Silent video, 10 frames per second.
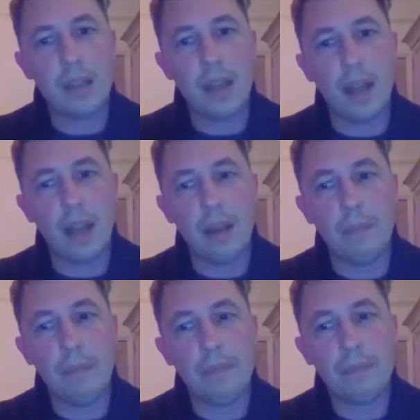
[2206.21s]

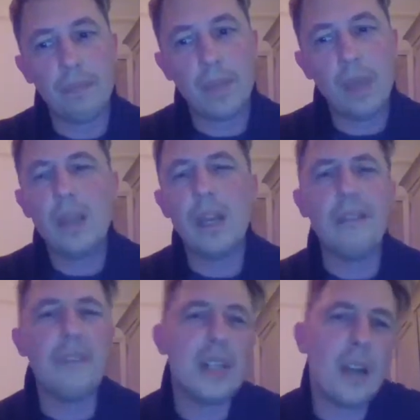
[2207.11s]

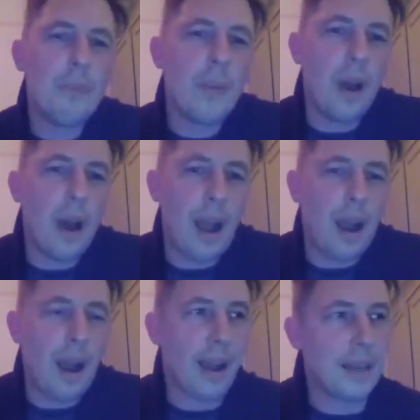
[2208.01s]
For example, I